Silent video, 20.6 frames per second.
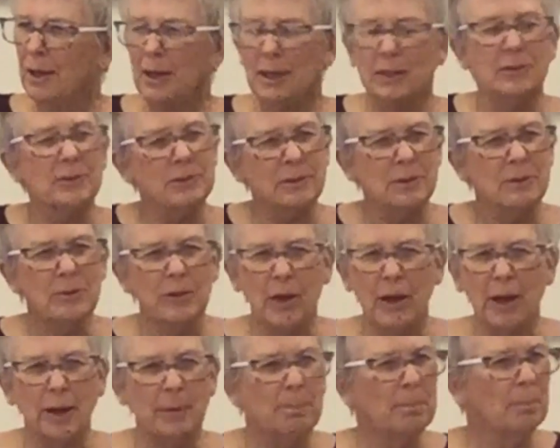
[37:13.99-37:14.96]
It's
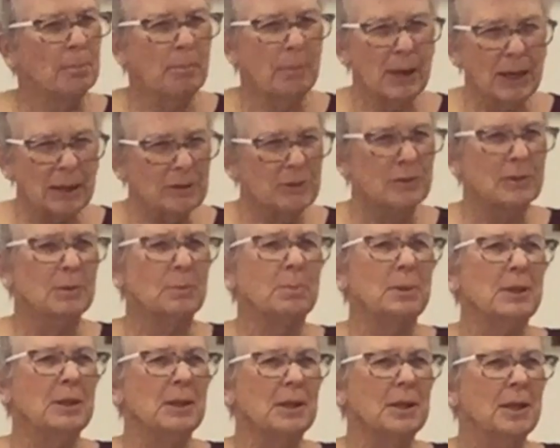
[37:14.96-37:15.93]
not meant to
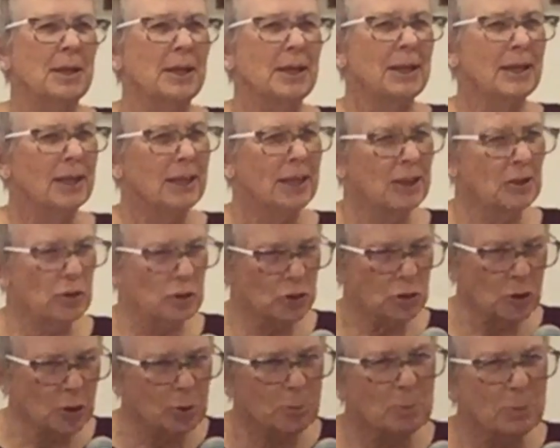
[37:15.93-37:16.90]
be
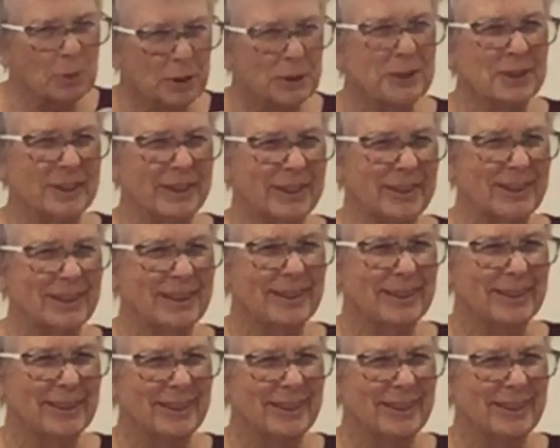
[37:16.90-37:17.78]
interpreted.